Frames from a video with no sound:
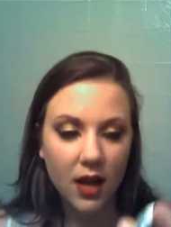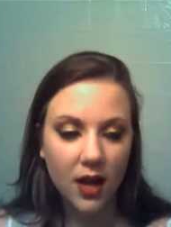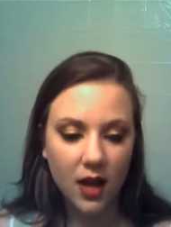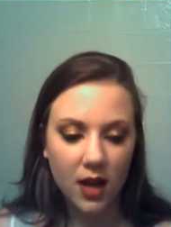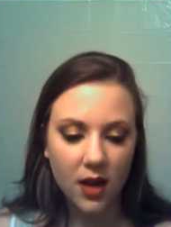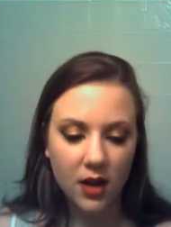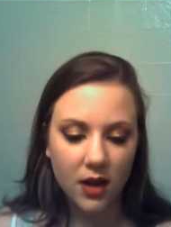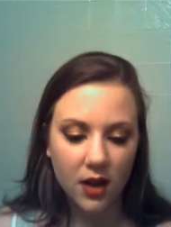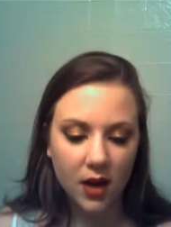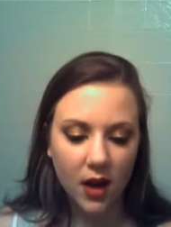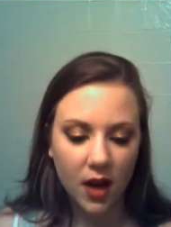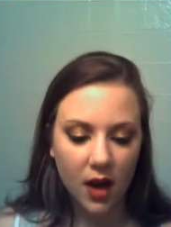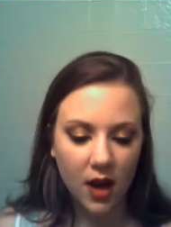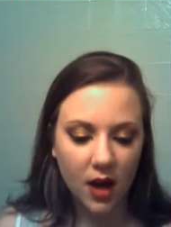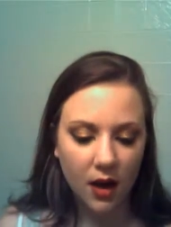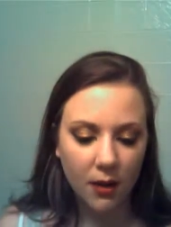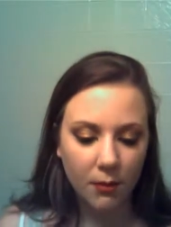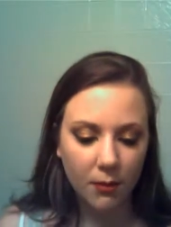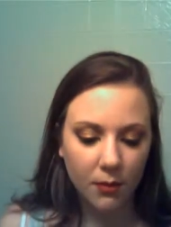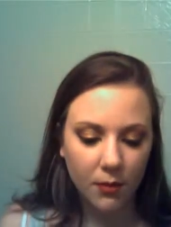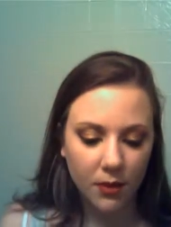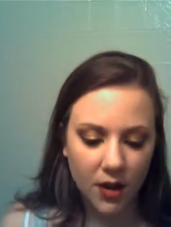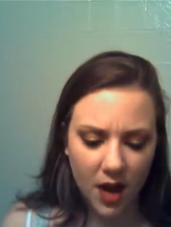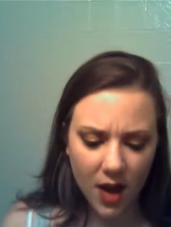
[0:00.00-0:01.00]
and
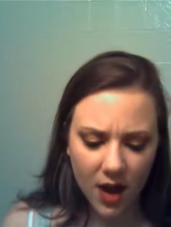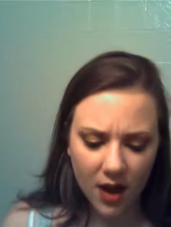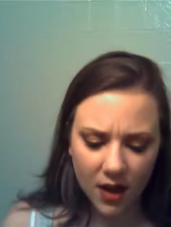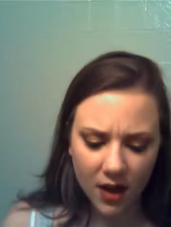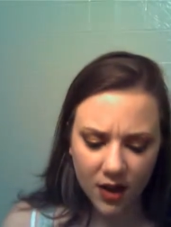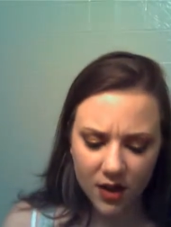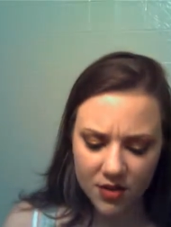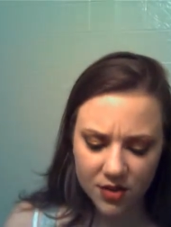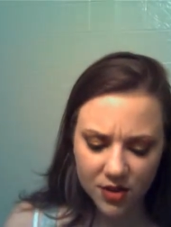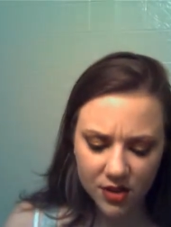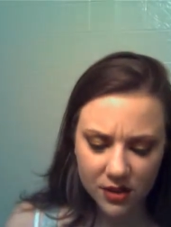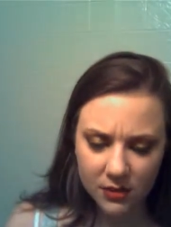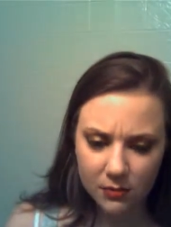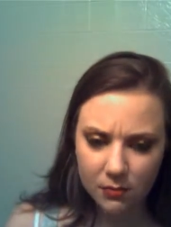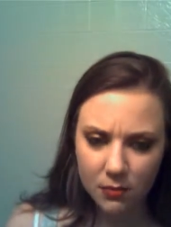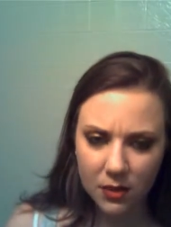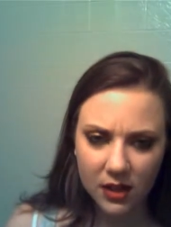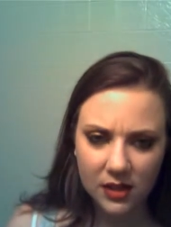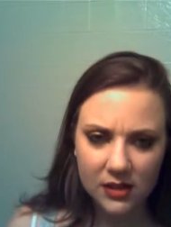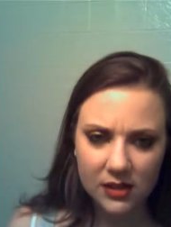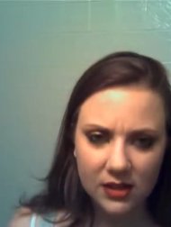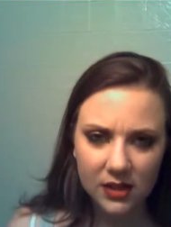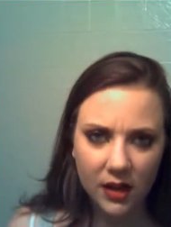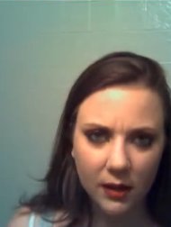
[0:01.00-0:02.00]
yeah, you just
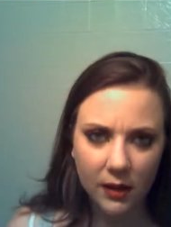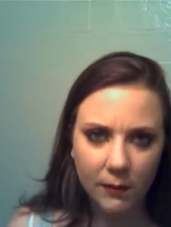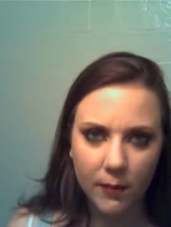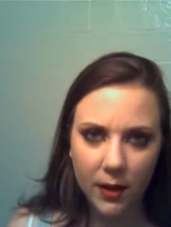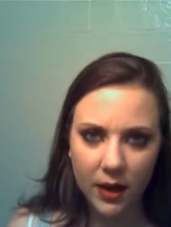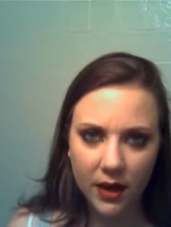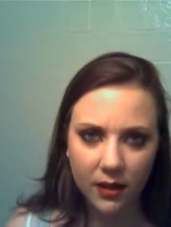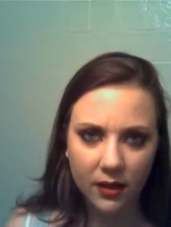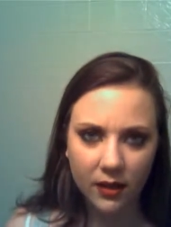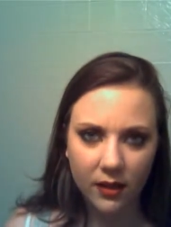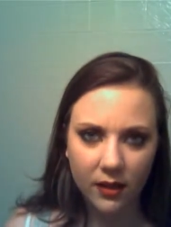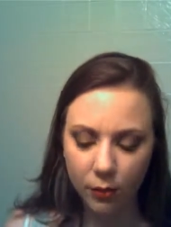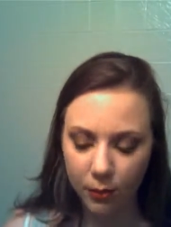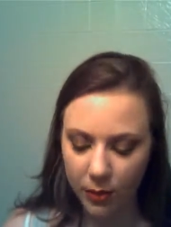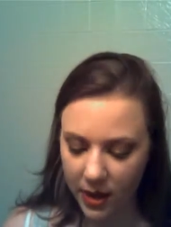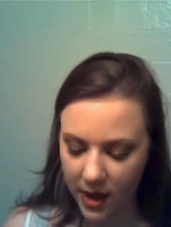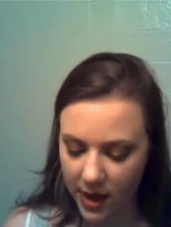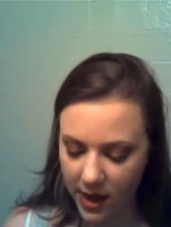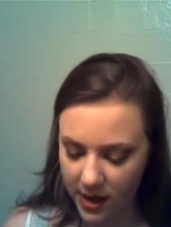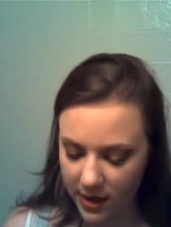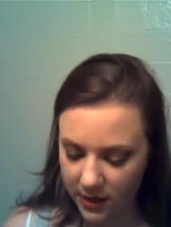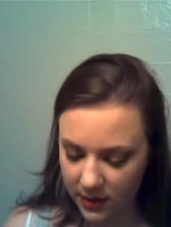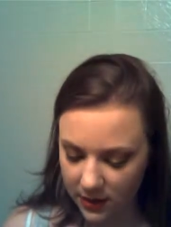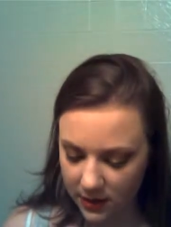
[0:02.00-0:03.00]
mix it up, make a little
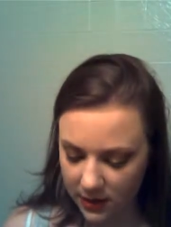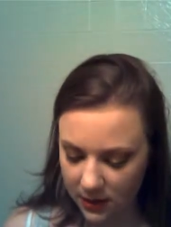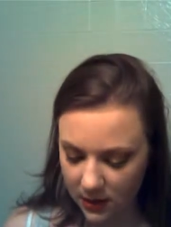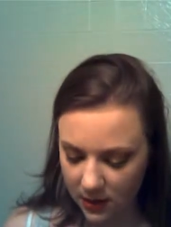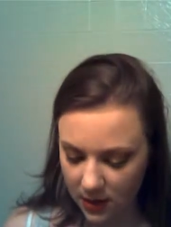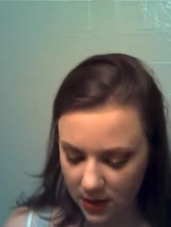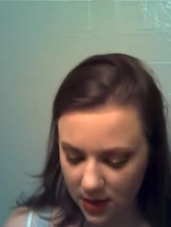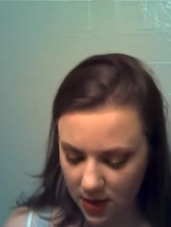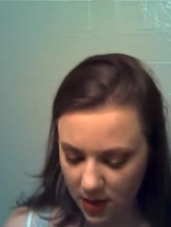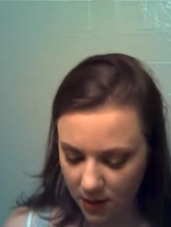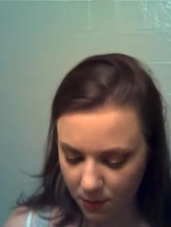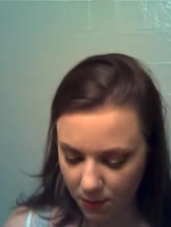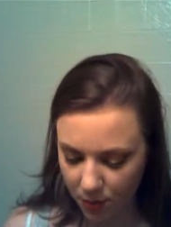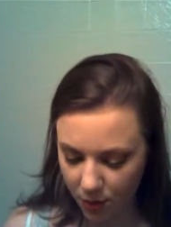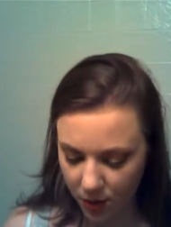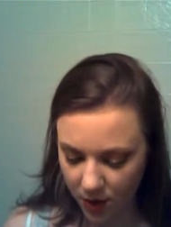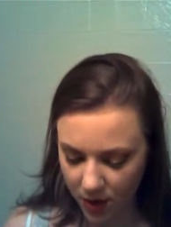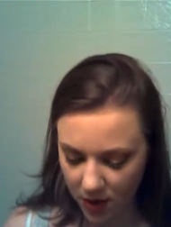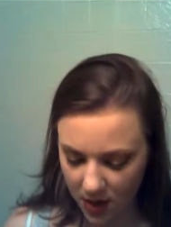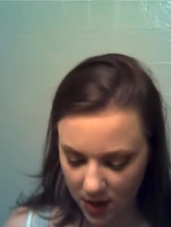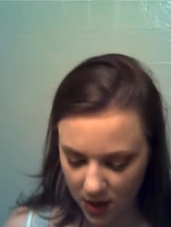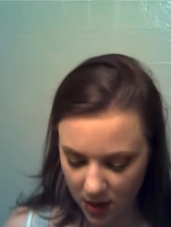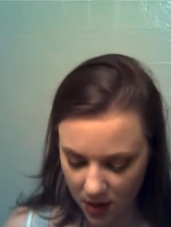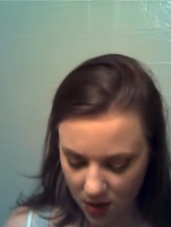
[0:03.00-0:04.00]
paste, and then put
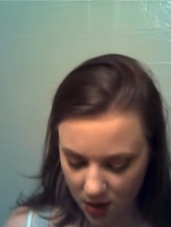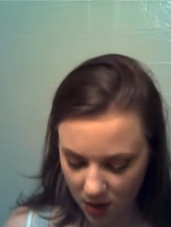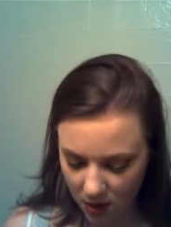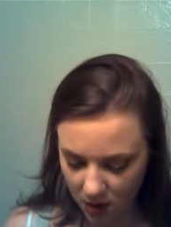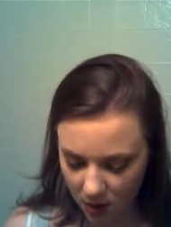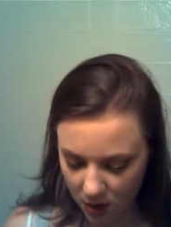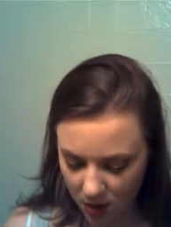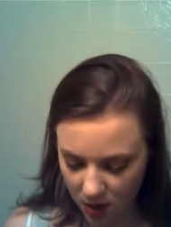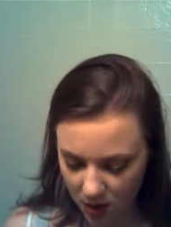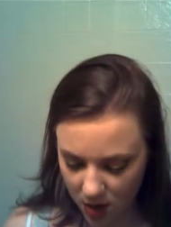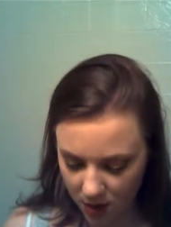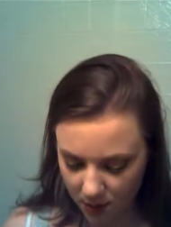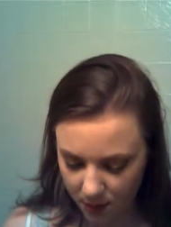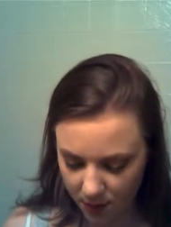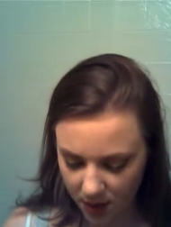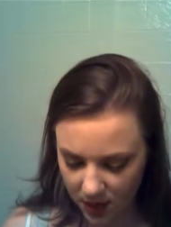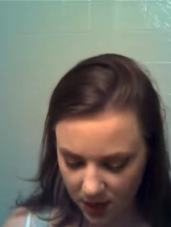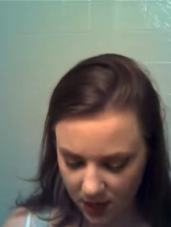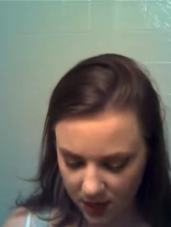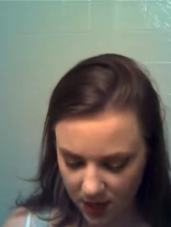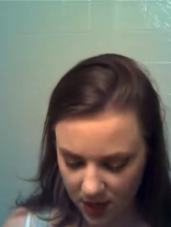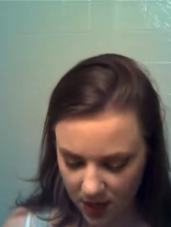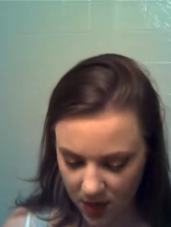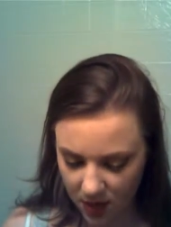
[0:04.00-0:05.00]
it in your
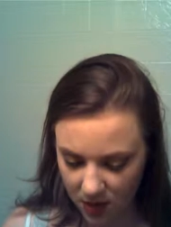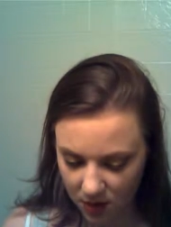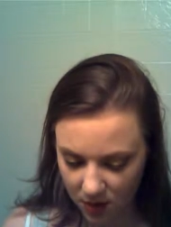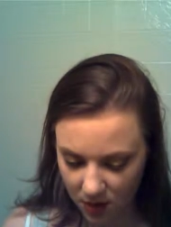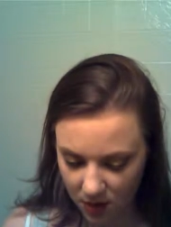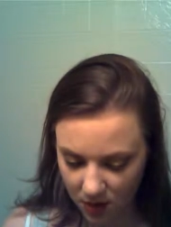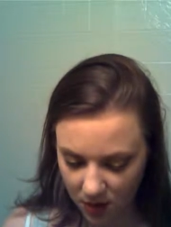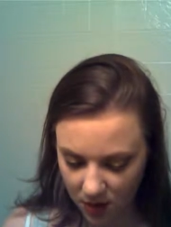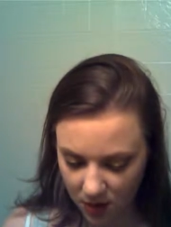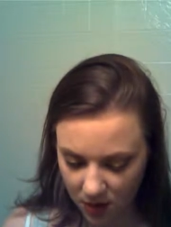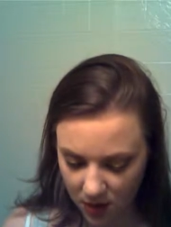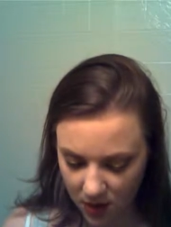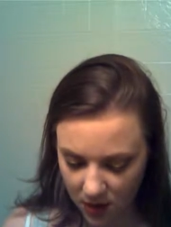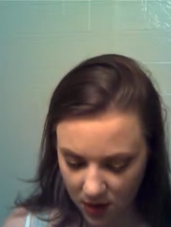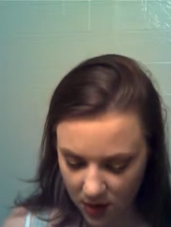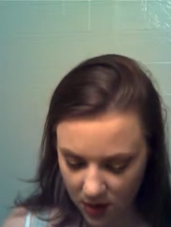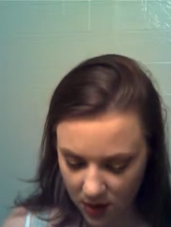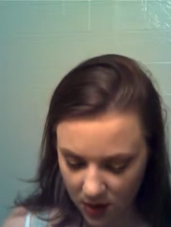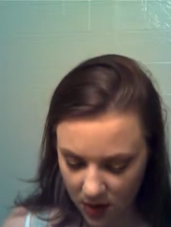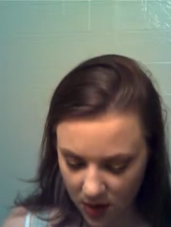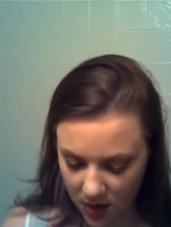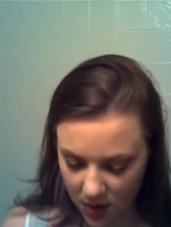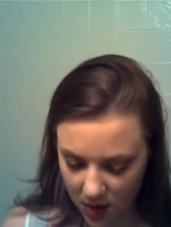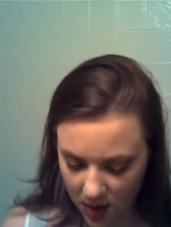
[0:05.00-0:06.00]
container,
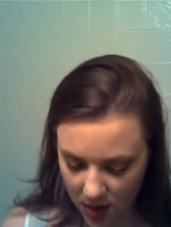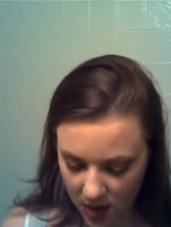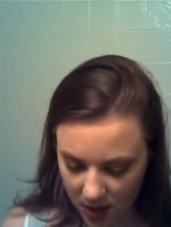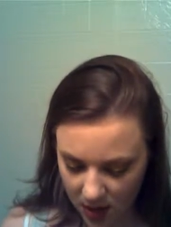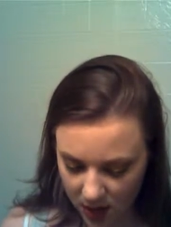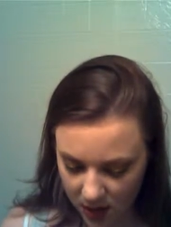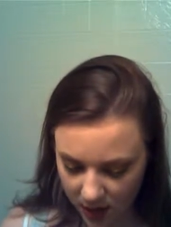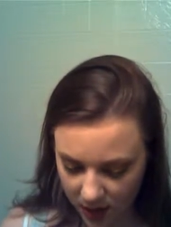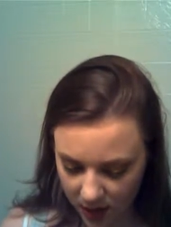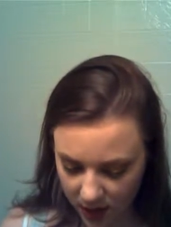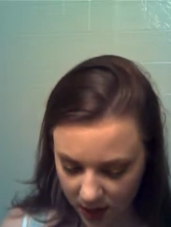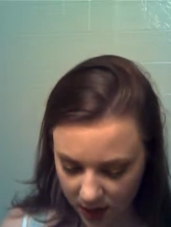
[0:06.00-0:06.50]
and